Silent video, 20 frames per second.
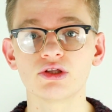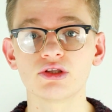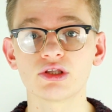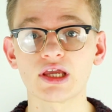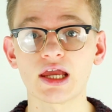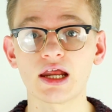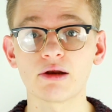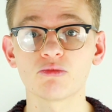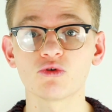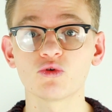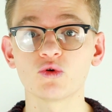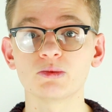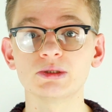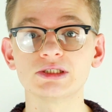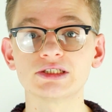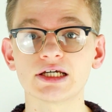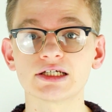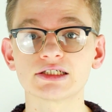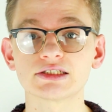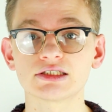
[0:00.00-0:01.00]
the camera we'll be
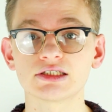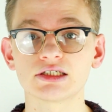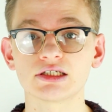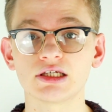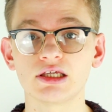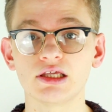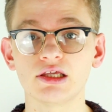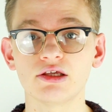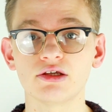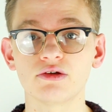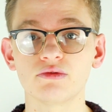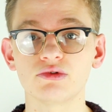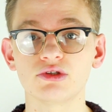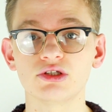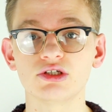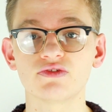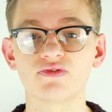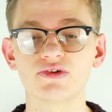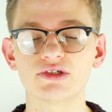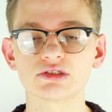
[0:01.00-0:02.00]
testing here with
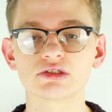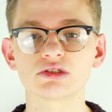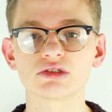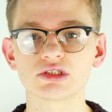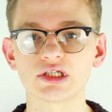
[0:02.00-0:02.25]
these physical